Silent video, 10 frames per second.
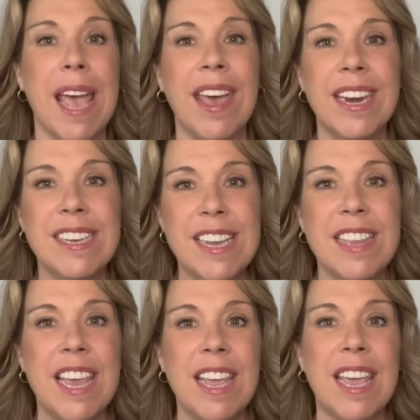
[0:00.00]
and I did
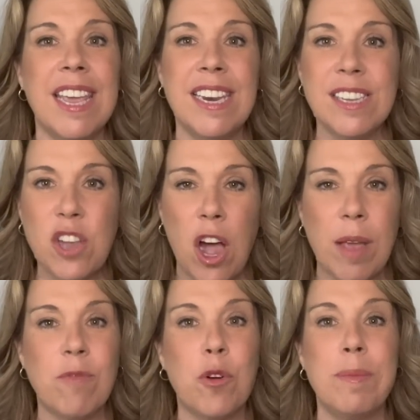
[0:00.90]
think it is
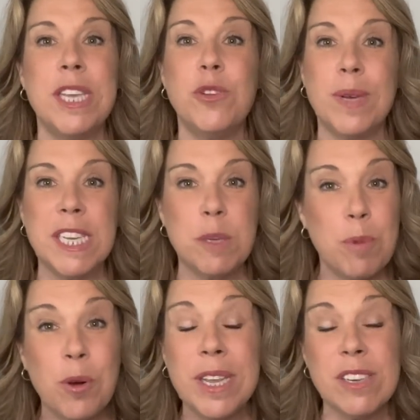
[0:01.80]
time for me to
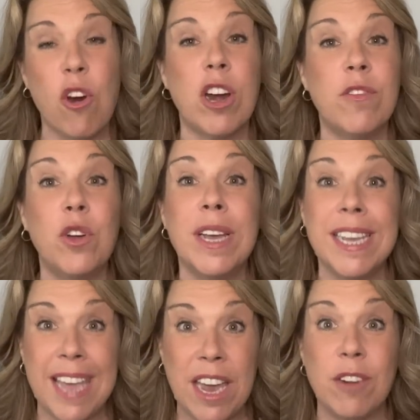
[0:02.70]
experience Carnival
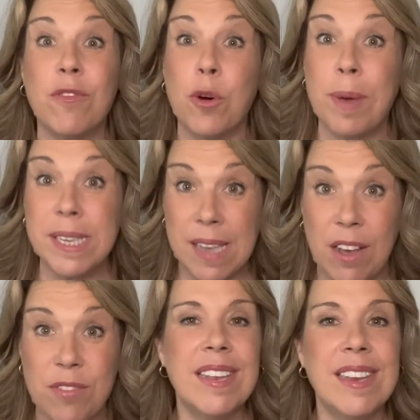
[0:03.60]
again for
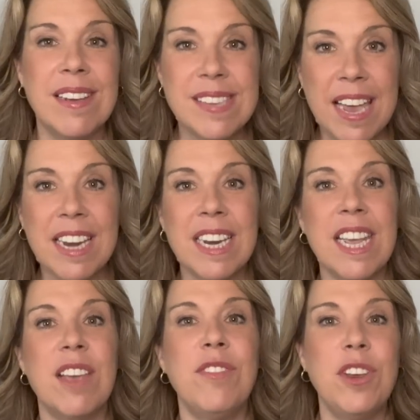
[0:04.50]
myself. Now,
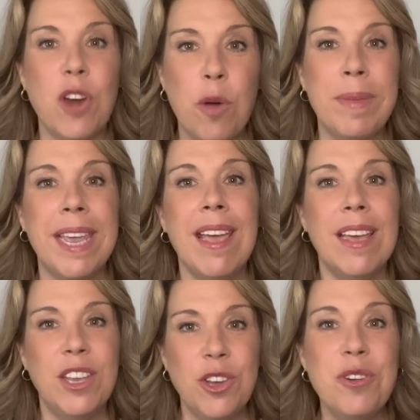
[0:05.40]
secondly, if you know me,
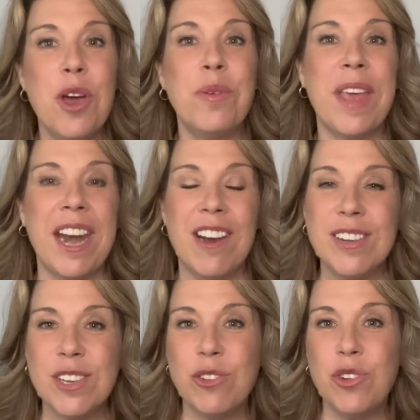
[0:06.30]
you know that I
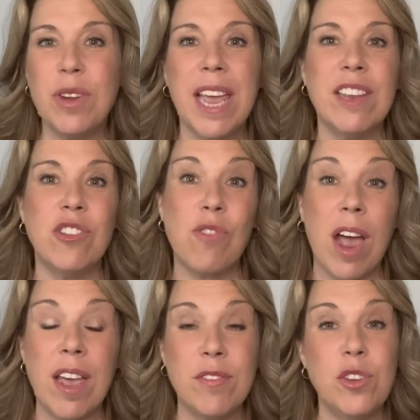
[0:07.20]
also do like to
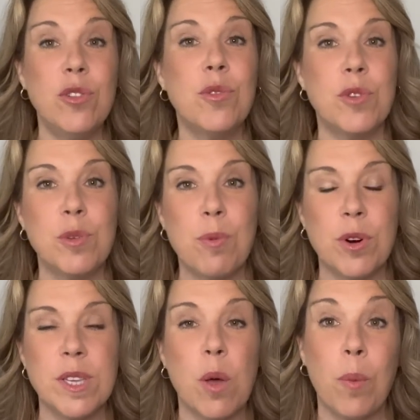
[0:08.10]
drive to cruise
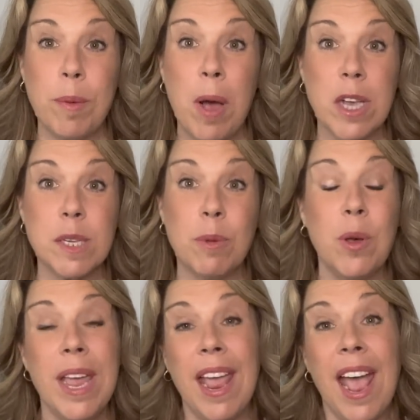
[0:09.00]
ports when possible,
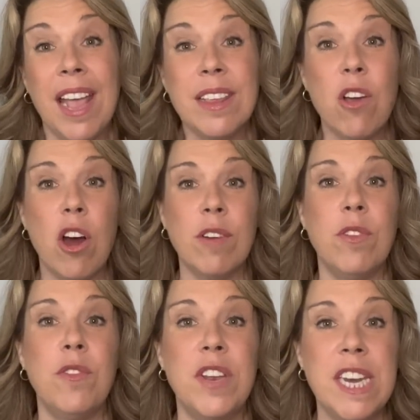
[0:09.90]
and the
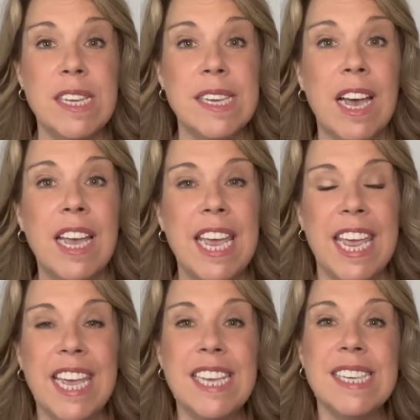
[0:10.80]
Carnival Venezia
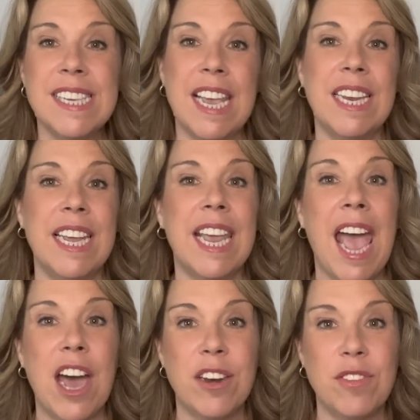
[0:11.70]
is sailing
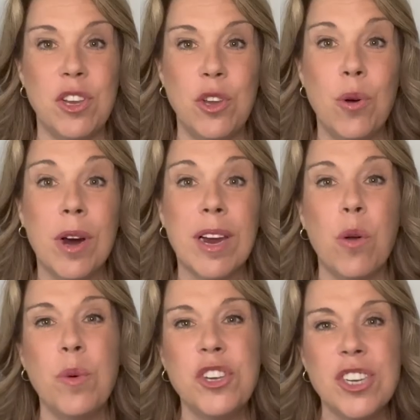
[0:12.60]
out of New York,
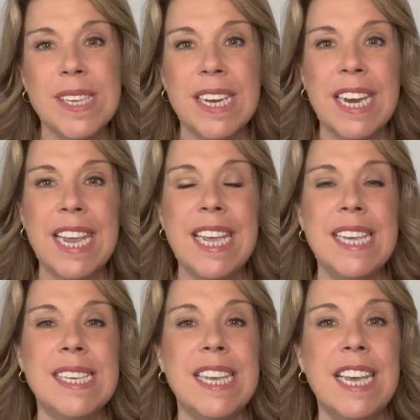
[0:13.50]
which is an
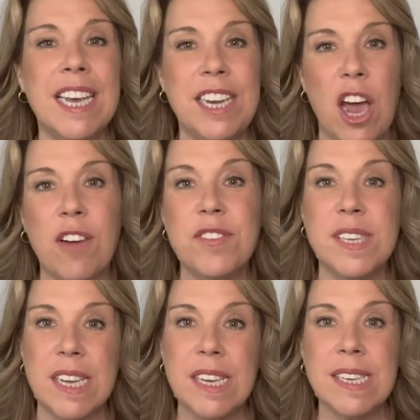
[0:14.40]
easy enough
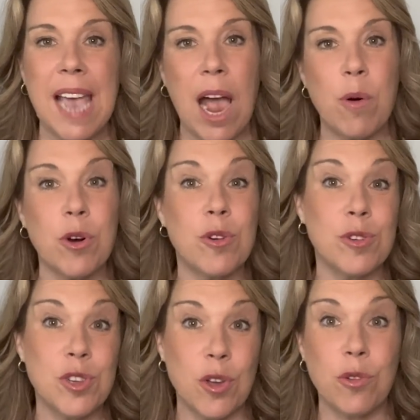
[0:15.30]
6 hour or
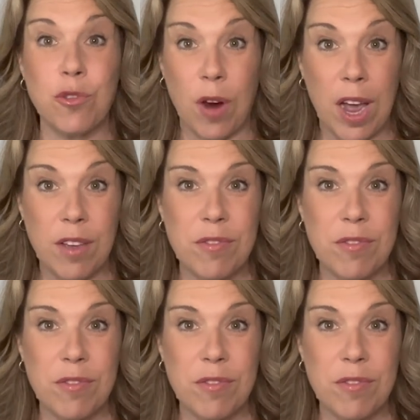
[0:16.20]
so drive.